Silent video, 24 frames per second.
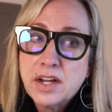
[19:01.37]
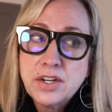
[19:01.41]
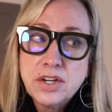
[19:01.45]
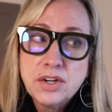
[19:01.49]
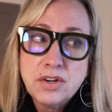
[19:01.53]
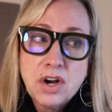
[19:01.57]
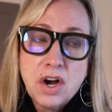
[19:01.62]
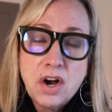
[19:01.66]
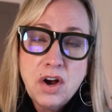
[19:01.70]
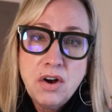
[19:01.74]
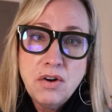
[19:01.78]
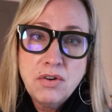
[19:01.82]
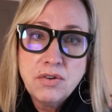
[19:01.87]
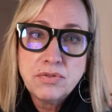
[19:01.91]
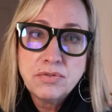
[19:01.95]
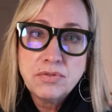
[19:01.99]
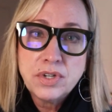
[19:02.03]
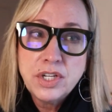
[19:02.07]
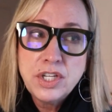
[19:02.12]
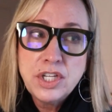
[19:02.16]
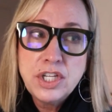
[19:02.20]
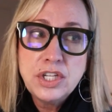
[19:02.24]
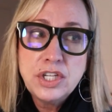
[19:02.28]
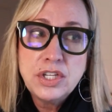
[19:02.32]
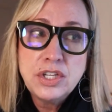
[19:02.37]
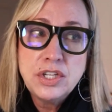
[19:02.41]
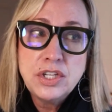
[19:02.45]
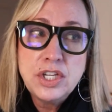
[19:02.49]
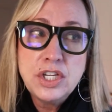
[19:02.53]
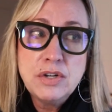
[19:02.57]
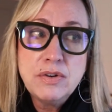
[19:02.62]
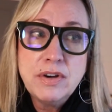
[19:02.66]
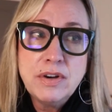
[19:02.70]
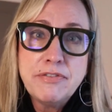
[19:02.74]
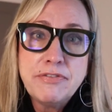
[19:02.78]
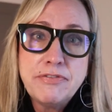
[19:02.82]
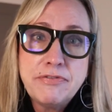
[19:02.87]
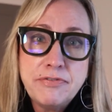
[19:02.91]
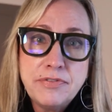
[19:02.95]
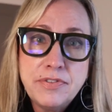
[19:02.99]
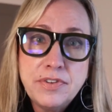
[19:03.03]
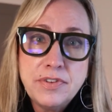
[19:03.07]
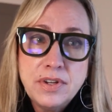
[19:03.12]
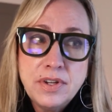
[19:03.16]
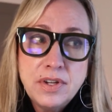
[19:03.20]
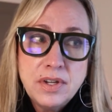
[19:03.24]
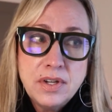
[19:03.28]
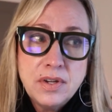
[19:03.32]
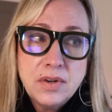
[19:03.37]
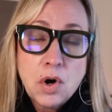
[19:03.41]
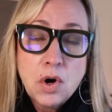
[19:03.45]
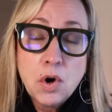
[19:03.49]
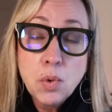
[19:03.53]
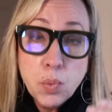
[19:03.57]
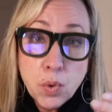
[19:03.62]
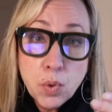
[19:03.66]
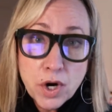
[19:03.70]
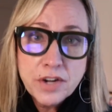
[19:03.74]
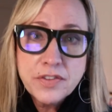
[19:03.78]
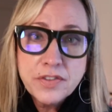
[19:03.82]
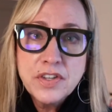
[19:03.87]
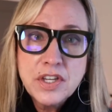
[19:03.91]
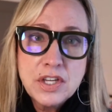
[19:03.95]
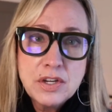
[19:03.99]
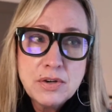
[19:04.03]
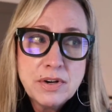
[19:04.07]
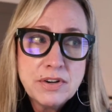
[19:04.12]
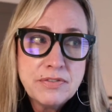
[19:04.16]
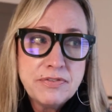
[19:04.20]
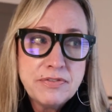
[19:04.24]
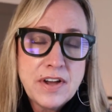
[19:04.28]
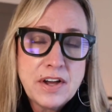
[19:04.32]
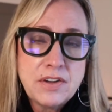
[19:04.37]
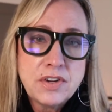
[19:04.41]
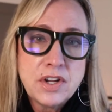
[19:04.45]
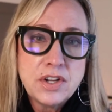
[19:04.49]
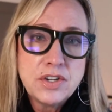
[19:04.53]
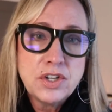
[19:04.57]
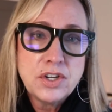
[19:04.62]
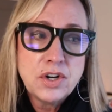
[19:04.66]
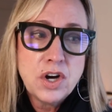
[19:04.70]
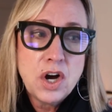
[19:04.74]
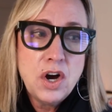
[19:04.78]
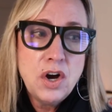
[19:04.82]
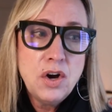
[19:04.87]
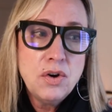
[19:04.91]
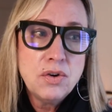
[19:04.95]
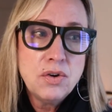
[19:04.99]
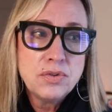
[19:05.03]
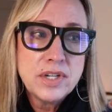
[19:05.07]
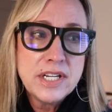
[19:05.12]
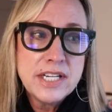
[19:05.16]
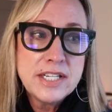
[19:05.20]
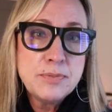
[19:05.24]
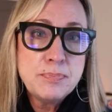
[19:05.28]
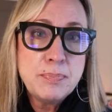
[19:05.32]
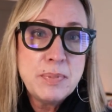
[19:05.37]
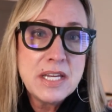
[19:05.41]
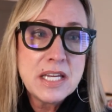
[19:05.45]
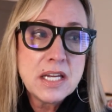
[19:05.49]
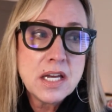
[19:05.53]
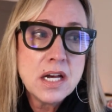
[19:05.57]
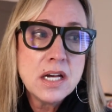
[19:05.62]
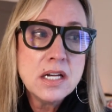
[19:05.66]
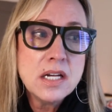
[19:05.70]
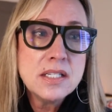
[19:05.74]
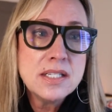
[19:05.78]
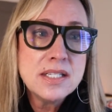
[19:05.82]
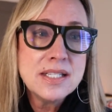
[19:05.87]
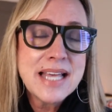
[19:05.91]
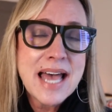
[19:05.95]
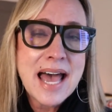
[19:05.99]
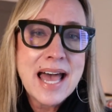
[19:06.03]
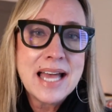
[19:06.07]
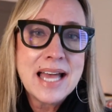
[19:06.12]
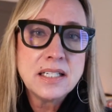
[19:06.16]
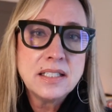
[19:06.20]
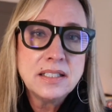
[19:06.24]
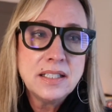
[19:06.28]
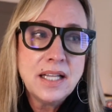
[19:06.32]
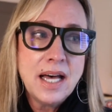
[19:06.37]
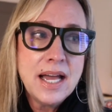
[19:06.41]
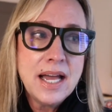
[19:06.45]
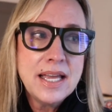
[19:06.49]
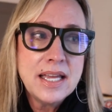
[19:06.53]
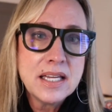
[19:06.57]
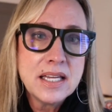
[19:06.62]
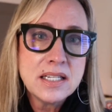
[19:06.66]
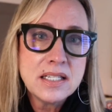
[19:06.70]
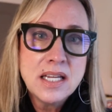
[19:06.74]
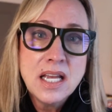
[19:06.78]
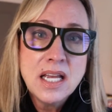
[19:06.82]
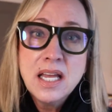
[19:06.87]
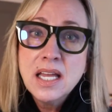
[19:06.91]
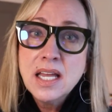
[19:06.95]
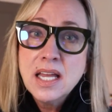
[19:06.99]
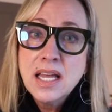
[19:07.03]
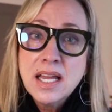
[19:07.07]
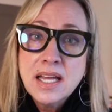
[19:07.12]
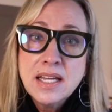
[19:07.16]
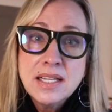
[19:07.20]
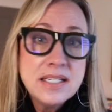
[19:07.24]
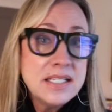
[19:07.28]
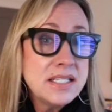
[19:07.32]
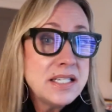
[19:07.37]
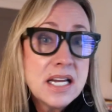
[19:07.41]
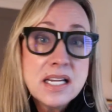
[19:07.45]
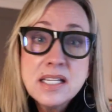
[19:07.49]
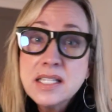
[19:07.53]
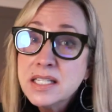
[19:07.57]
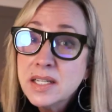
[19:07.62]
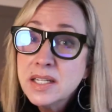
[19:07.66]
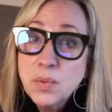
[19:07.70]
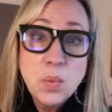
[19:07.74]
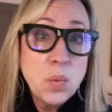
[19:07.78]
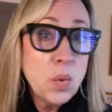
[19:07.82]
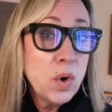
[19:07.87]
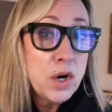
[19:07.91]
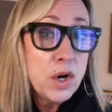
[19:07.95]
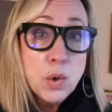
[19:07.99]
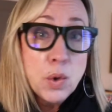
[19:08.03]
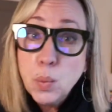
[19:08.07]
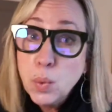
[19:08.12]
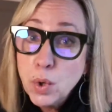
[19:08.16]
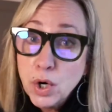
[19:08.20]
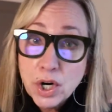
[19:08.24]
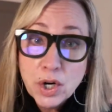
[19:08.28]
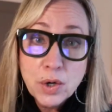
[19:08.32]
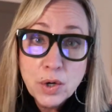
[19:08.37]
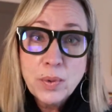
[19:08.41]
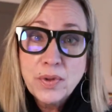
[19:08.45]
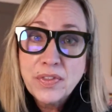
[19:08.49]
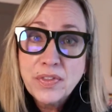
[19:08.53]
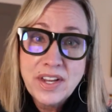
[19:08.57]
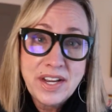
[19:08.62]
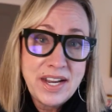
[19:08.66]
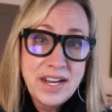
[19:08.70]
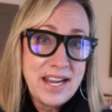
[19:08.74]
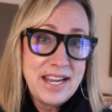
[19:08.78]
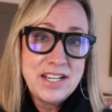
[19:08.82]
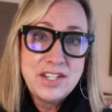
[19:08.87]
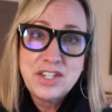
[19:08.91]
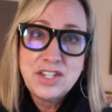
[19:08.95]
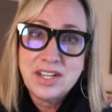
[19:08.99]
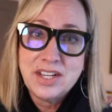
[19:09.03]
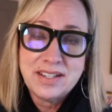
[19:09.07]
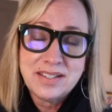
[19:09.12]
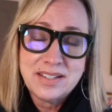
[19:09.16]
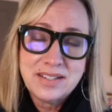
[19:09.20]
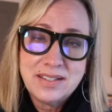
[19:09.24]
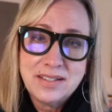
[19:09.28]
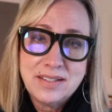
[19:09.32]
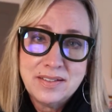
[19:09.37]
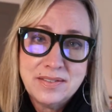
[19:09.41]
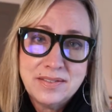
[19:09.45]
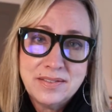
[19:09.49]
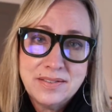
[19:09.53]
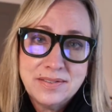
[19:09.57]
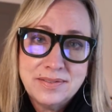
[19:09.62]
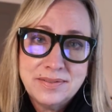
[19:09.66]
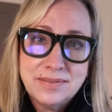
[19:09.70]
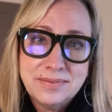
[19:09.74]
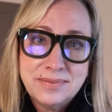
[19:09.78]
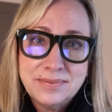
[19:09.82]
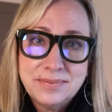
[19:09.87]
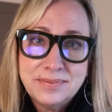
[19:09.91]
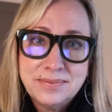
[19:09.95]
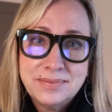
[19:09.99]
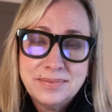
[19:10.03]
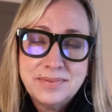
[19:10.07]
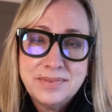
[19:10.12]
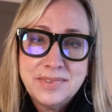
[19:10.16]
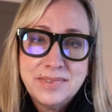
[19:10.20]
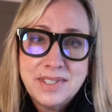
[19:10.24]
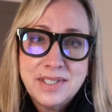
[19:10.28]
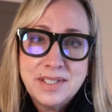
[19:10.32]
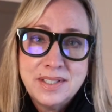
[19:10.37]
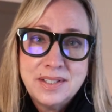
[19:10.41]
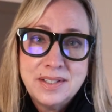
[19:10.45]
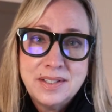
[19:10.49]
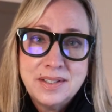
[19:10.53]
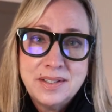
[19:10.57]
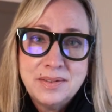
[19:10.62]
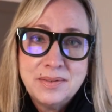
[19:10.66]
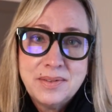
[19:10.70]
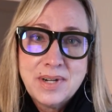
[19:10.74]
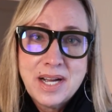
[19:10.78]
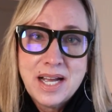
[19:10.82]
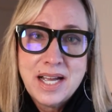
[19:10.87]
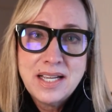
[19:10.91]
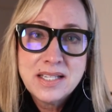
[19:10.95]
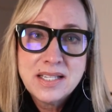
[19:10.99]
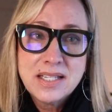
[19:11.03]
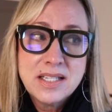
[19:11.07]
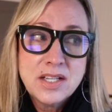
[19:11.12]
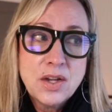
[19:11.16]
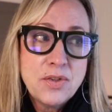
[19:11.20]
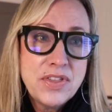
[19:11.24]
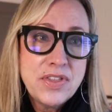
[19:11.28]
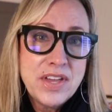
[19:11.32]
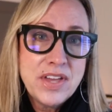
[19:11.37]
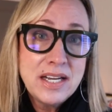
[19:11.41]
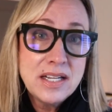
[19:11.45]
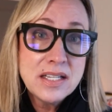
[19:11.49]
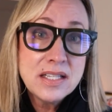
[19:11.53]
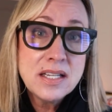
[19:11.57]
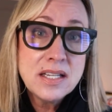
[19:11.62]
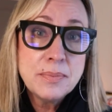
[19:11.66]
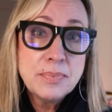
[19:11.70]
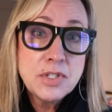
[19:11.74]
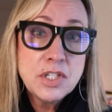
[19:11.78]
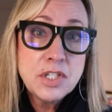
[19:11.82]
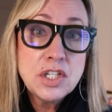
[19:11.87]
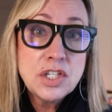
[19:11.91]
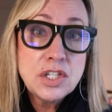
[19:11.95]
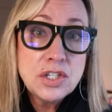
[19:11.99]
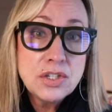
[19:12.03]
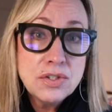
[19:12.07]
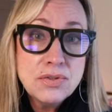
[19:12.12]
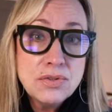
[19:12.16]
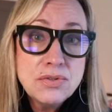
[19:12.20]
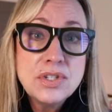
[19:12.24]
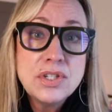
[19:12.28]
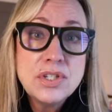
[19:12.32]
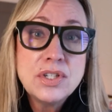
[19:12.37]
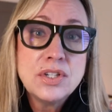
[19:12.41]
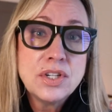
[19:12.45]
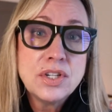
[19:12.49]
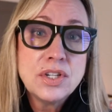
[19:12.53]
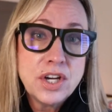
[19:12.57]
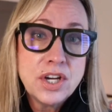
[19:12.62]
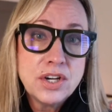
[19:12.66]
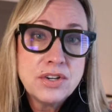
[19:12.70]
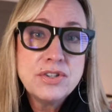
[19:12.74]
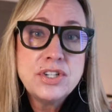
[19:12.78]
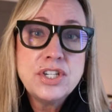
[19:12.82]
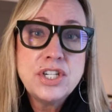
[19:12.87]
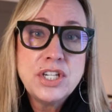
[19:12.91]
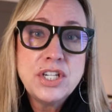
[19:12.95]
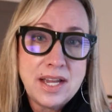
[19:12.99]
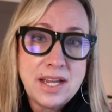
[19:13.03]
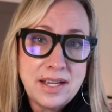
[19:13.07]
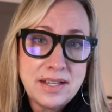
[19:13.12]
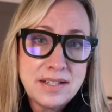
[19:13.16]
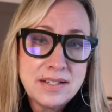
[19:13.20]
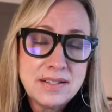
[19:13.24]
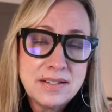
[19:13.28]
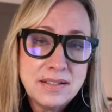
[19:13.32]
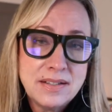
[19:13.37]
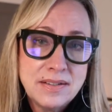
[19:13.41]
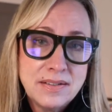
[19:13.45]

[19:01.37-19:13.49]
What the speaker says: your own, you have, or work that you have found on your own, is because that client doesn't want to work with an agent, right? So then it's up to you to negotiate.